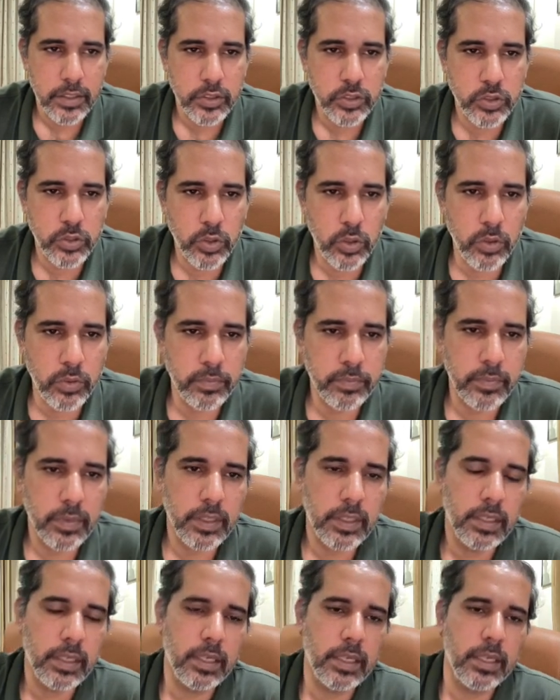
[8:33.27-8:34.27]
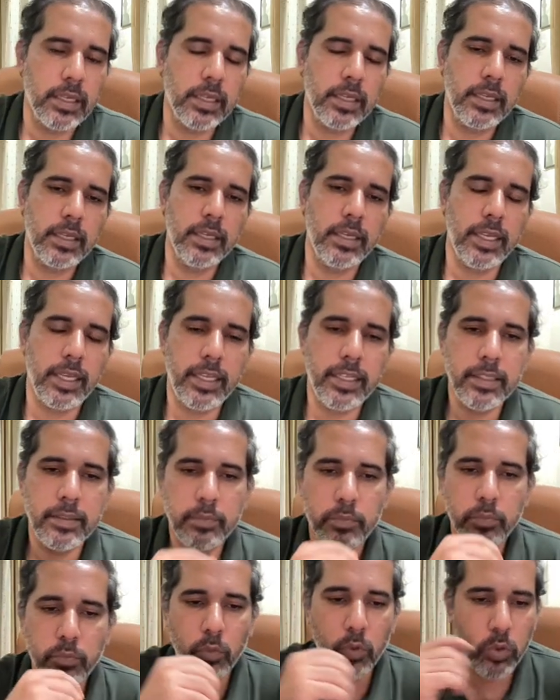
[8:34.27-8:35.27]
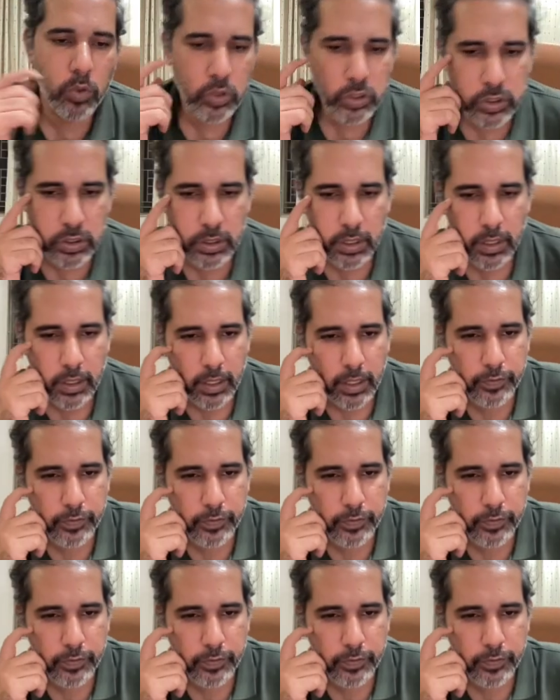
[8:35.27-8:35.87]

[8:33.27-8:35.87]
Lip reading: So in most,